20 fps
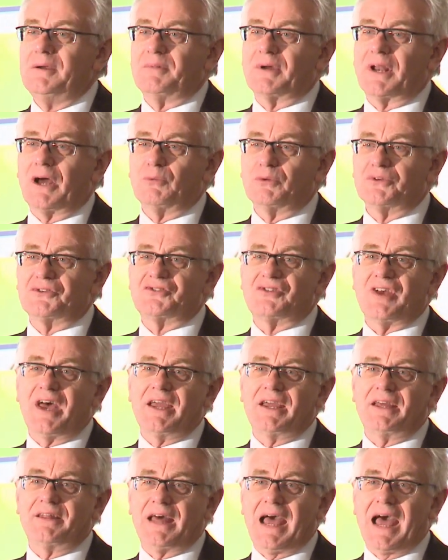But I would
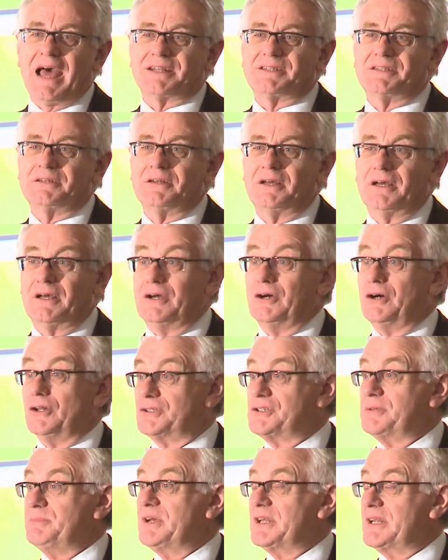say that
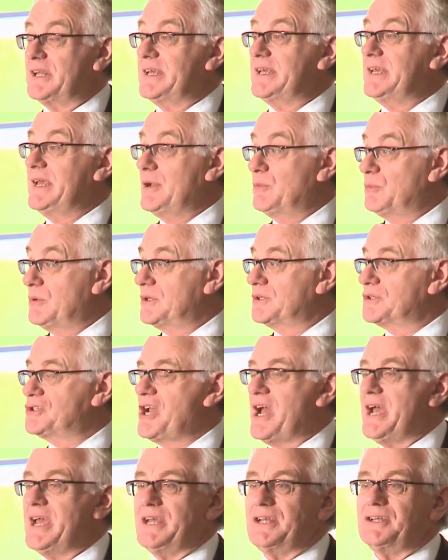ultimately it will
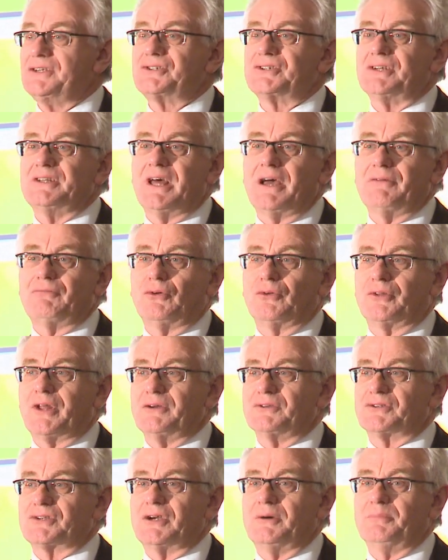change, and therefore
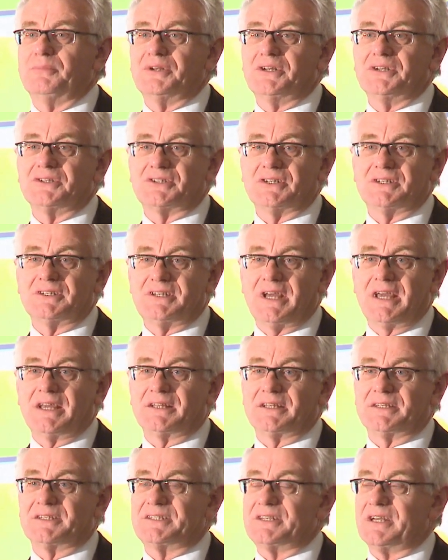those companies that
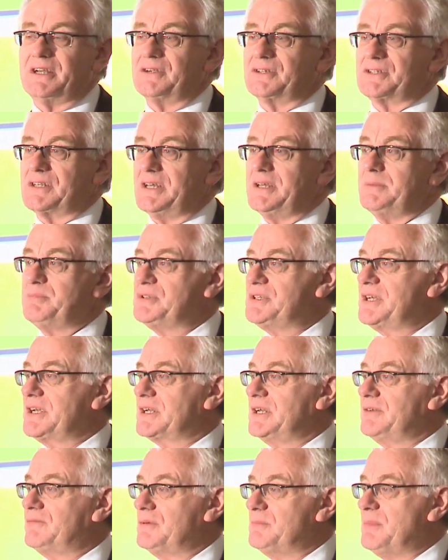take this seriously,
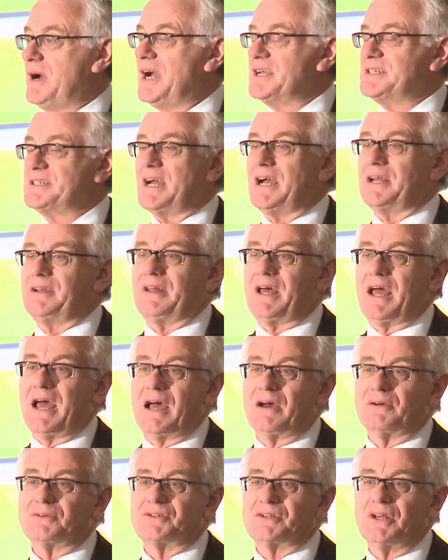particularly from my side of the
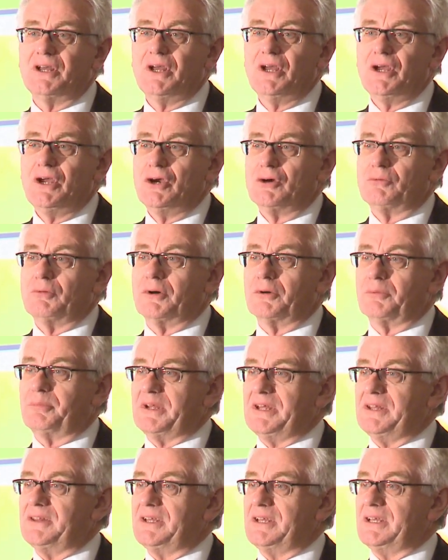house, will
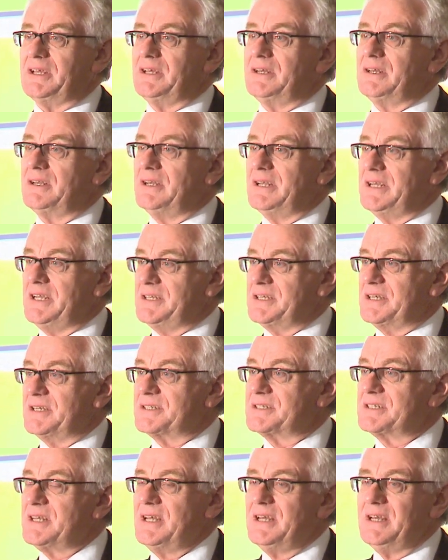be the
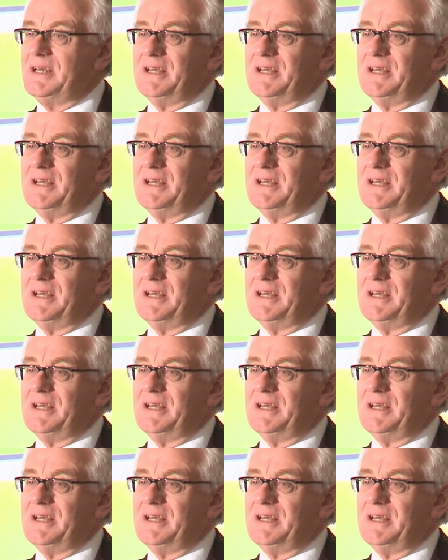leaders.